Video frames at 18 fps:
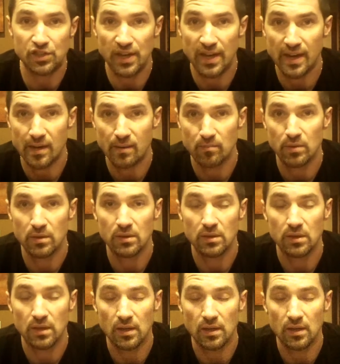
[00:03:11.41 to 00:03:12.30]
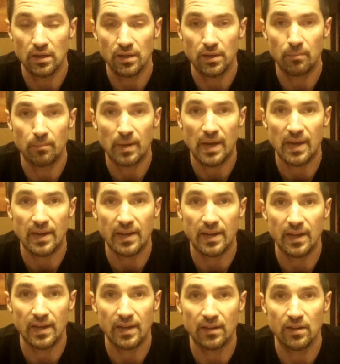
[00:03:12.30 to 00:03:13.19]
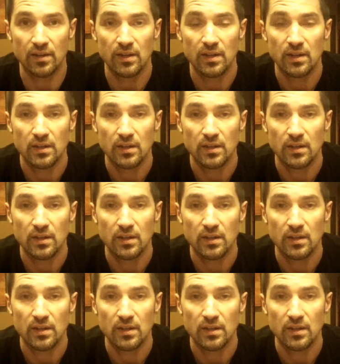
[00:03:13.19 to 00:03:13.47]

jam uh, on the back end.